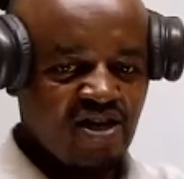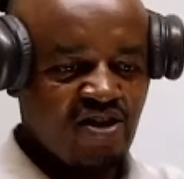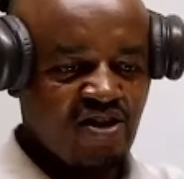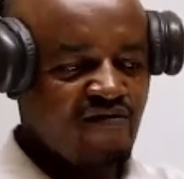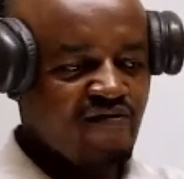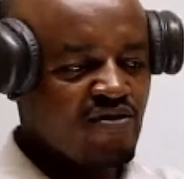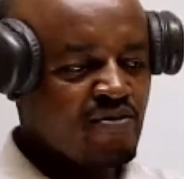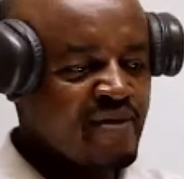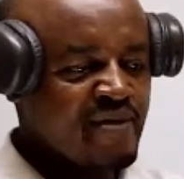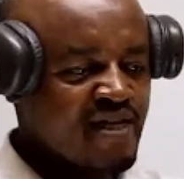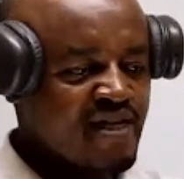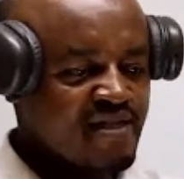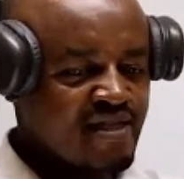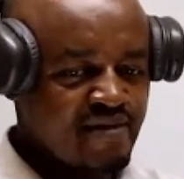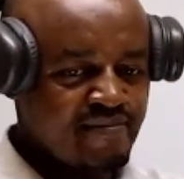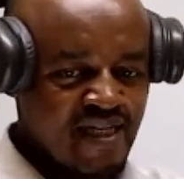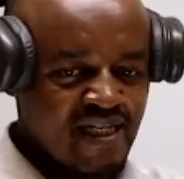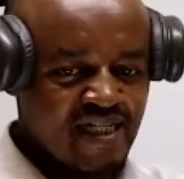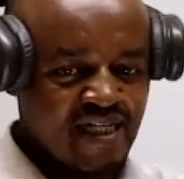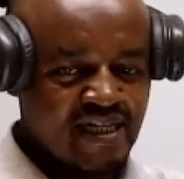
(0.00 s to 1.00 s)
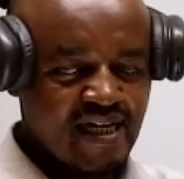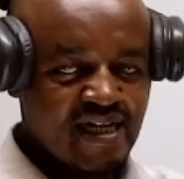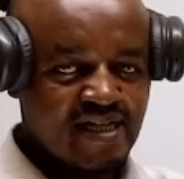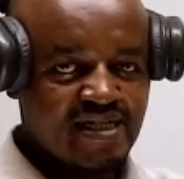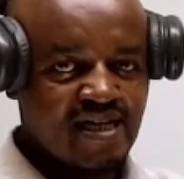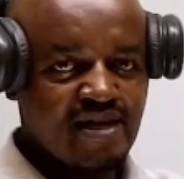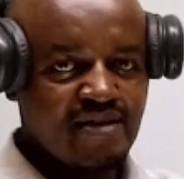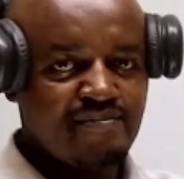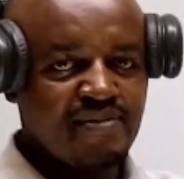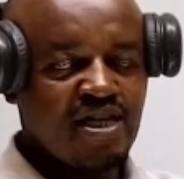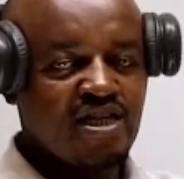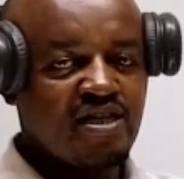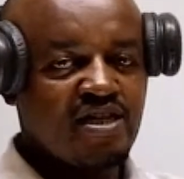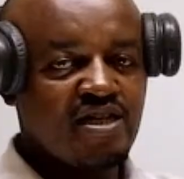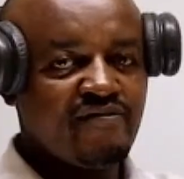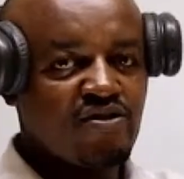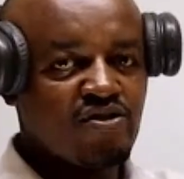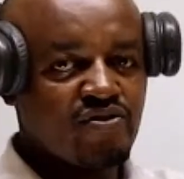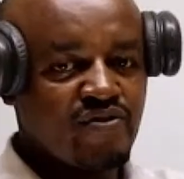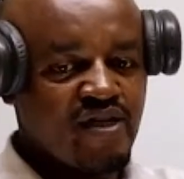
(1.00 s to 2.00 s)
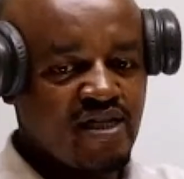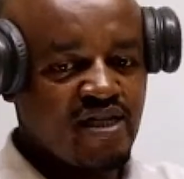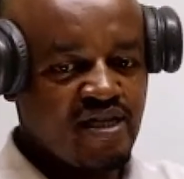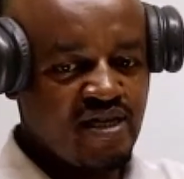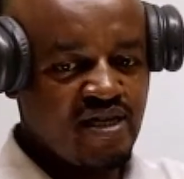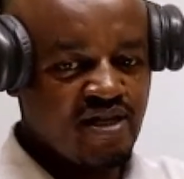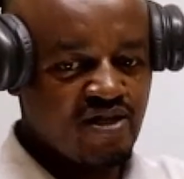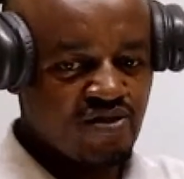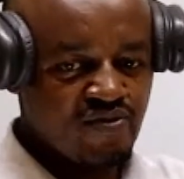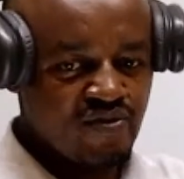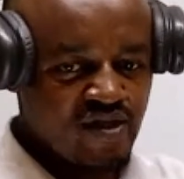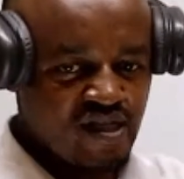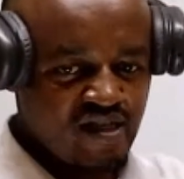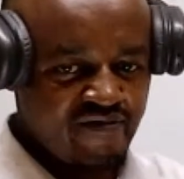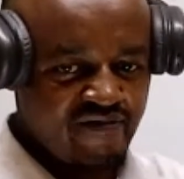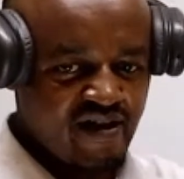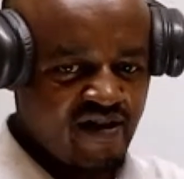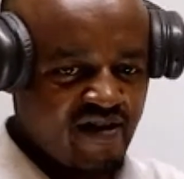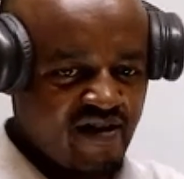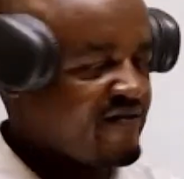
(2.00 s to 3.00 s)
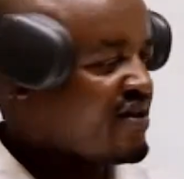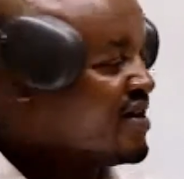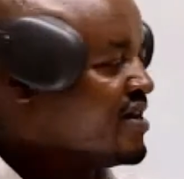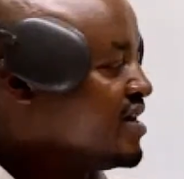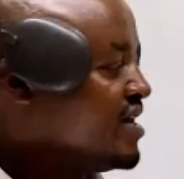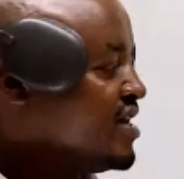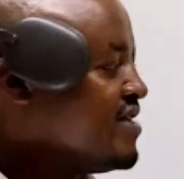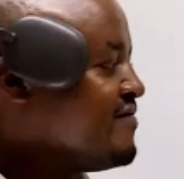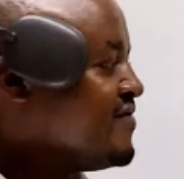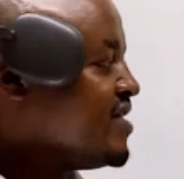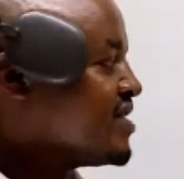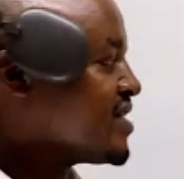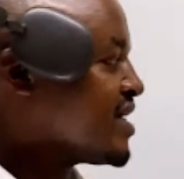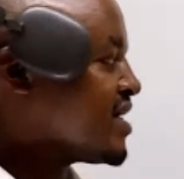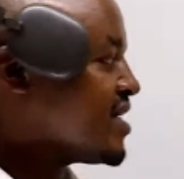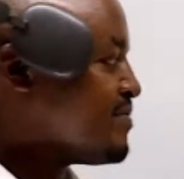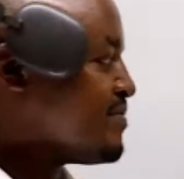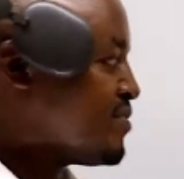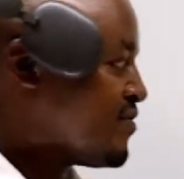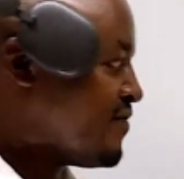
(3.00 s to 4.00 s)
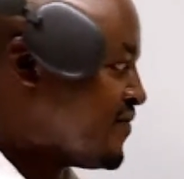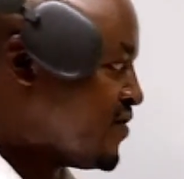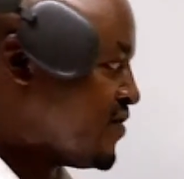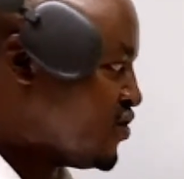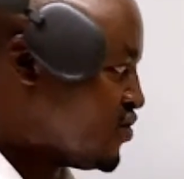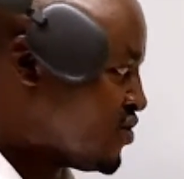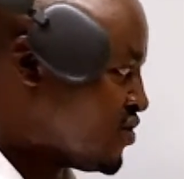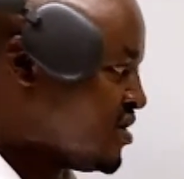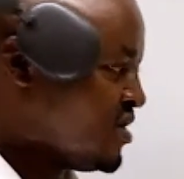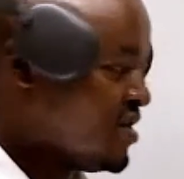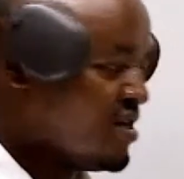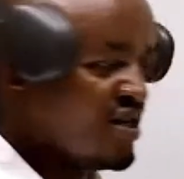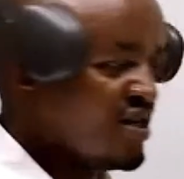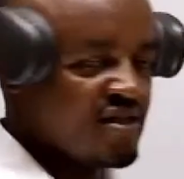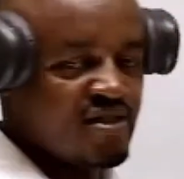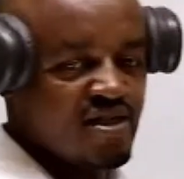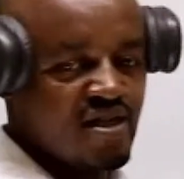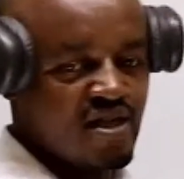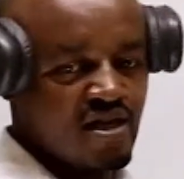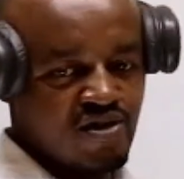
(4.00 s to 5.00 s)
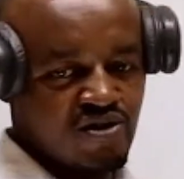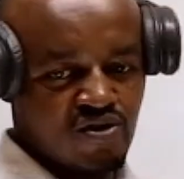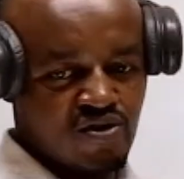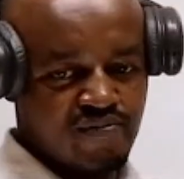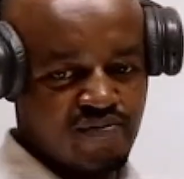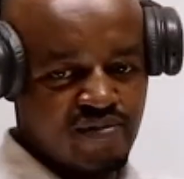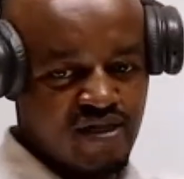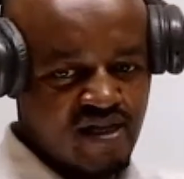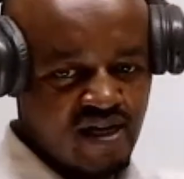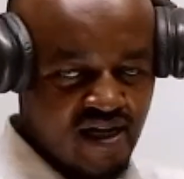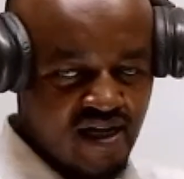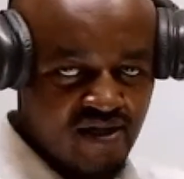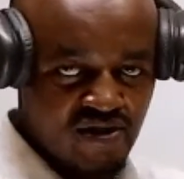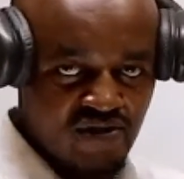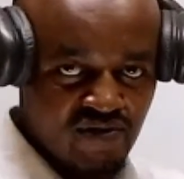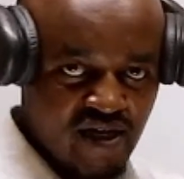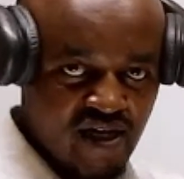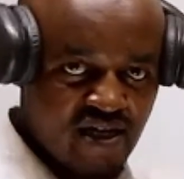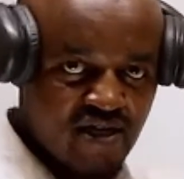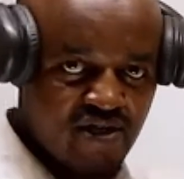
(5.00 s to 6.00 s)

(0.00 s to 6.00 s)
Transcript: from the estimated tax liability for 2025. If it is under provision, still it will be taken to the year